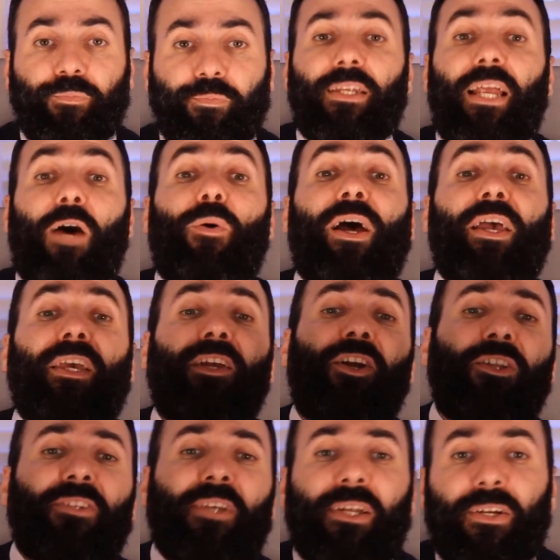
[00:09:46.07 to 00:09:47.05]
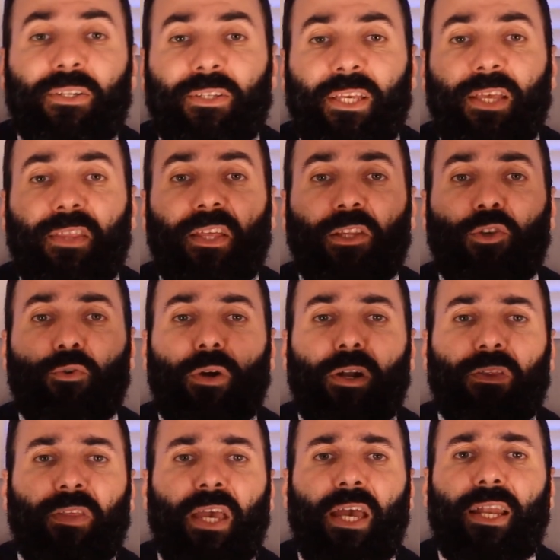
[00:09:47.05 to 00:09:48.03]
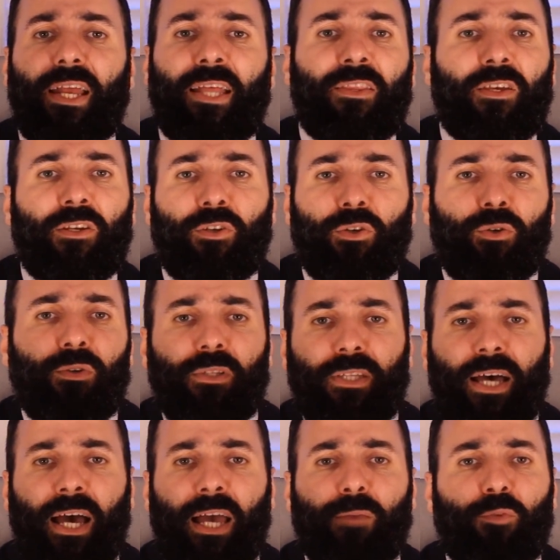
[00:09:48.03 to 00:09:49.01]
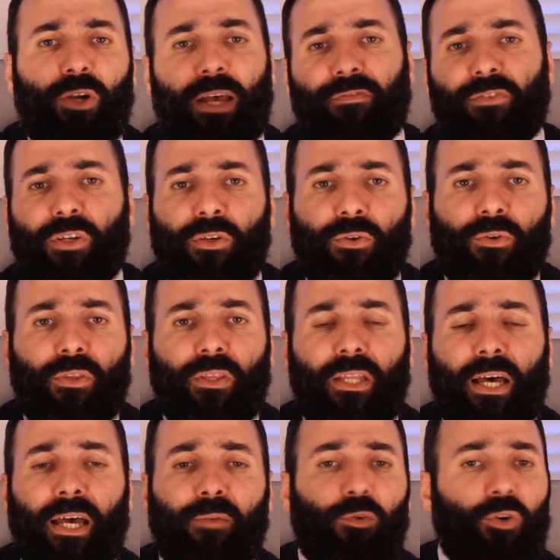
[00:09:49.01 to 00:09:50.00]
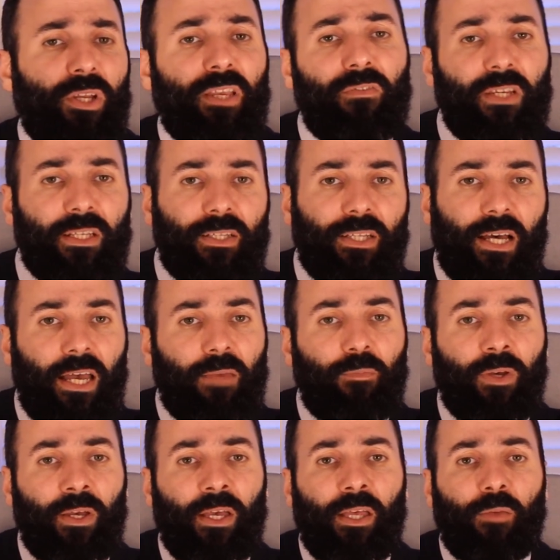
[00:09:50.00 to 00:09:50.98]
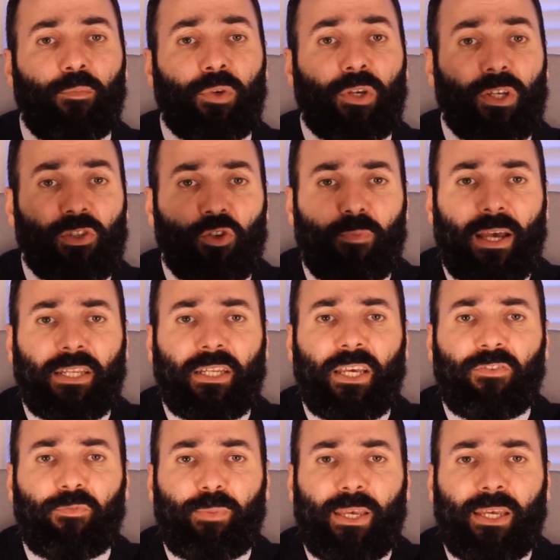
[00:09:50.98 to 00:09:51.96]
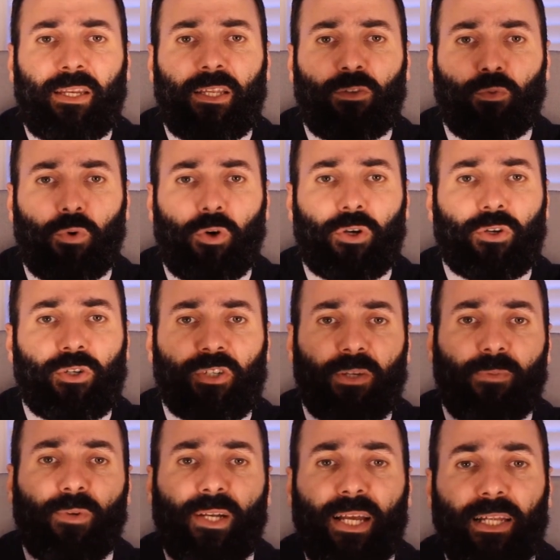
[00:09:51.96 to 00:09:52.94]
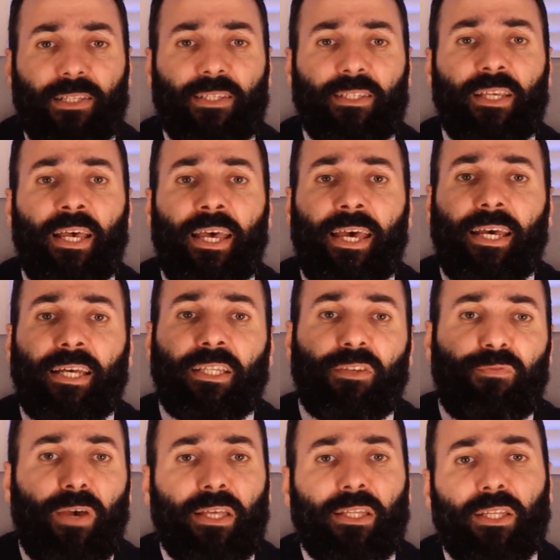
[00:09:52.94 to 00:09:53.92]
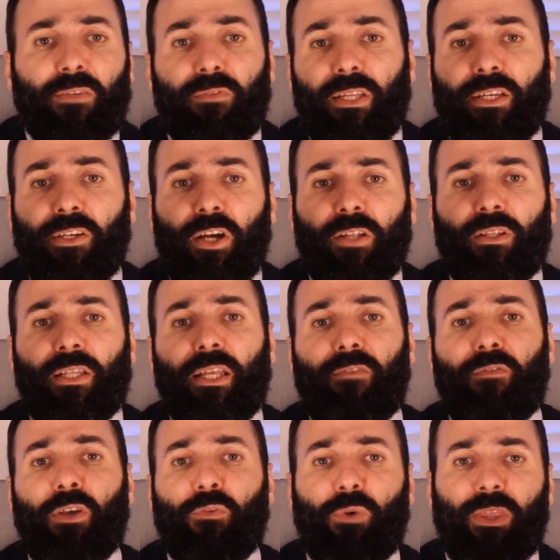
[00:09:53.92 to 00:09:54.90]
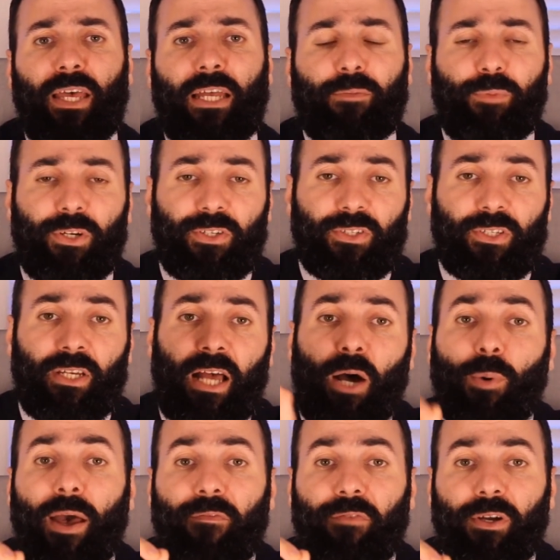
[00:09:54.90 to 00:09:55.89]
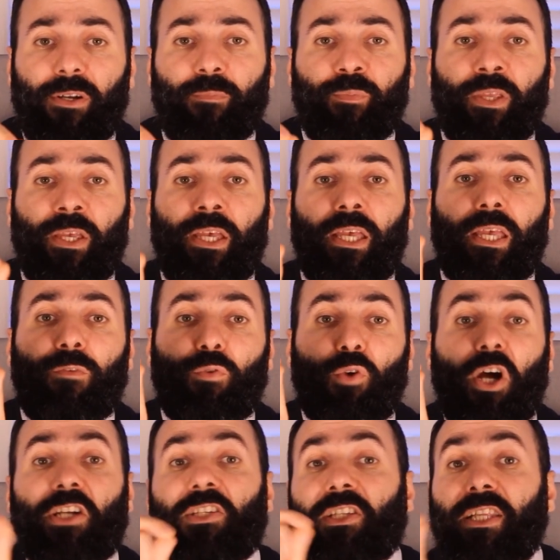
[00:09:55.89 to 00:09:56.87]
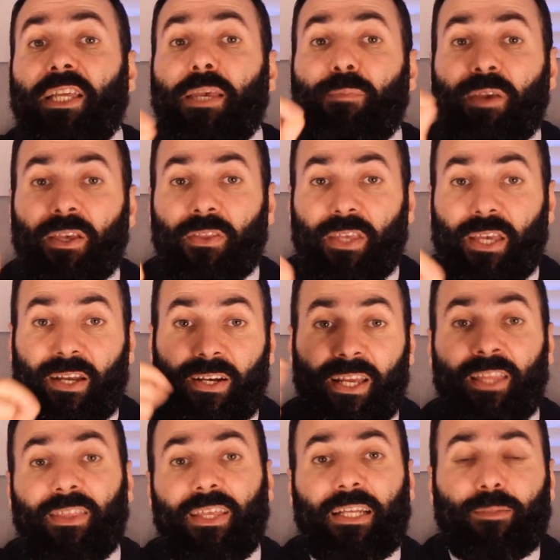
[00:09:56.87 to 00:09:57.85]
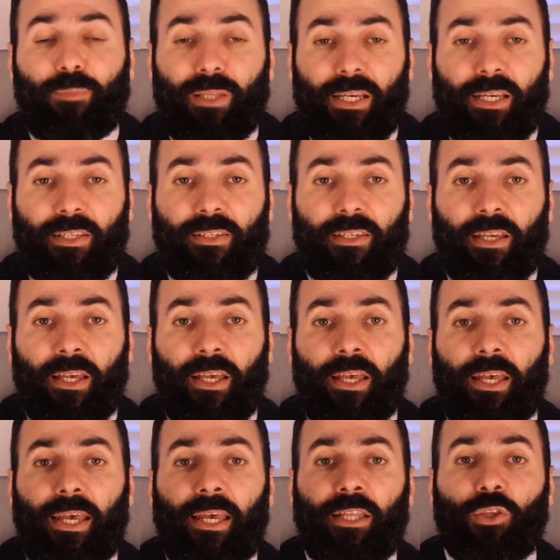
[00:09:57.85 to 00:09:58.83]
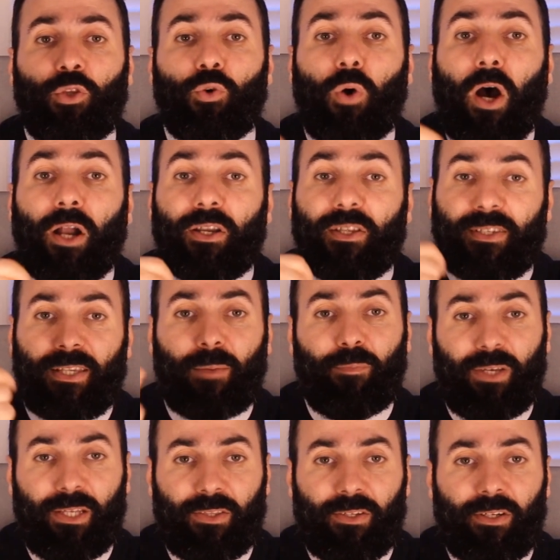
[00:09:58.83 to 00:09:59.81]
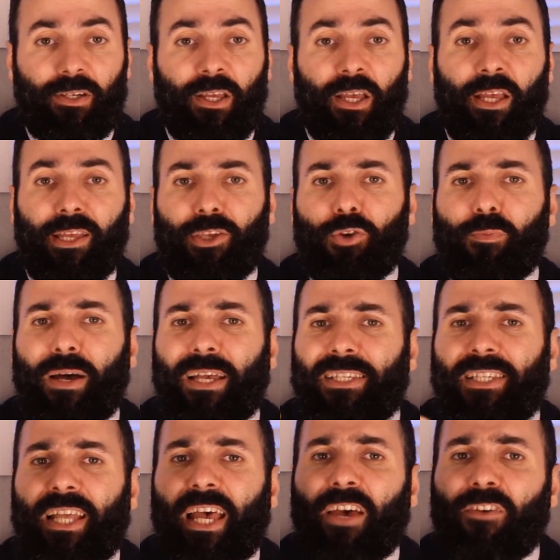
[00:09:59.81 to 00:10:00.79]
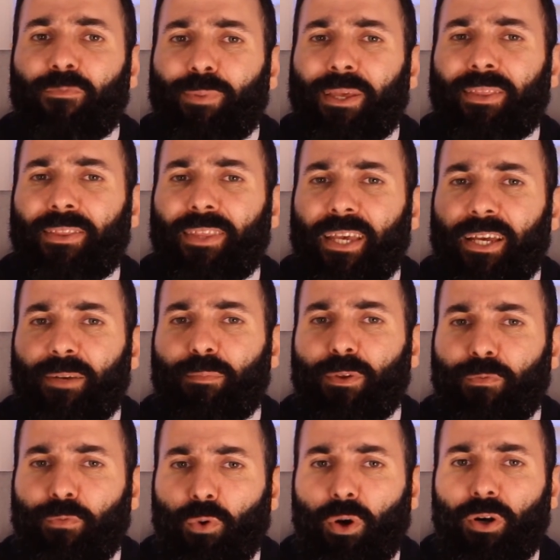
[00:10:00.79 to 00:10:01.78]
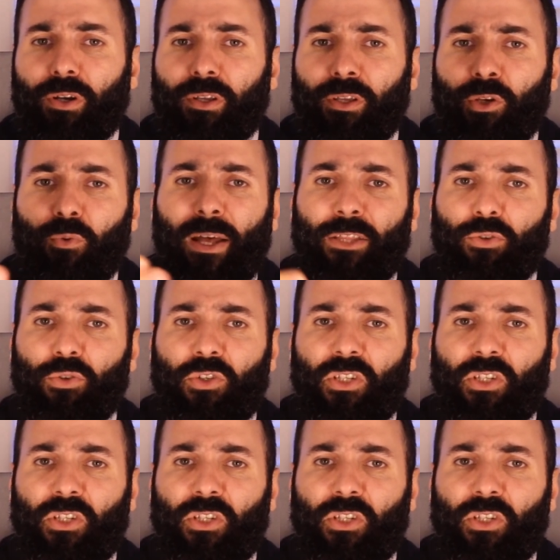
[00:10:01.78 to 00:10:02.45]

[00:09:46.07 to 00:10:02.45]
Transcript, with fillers: Now, I cannot guarantee that you were there at the noon time or afternoon time or evening time, because you might have been at work or somewhere else and effectively not living with that person. However, if you are sleeping there in that place and you are a submitter, you must have been there before you went to